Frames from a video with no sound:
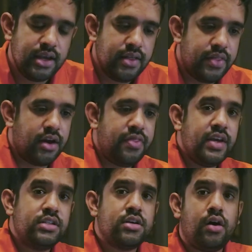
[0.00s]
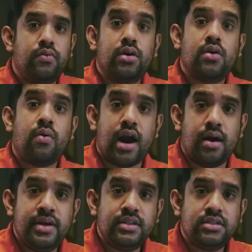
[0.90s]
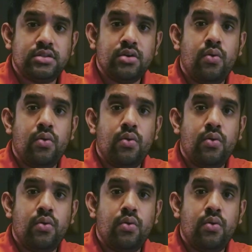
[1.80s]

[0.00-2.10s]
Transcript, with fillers: there are things called requirements,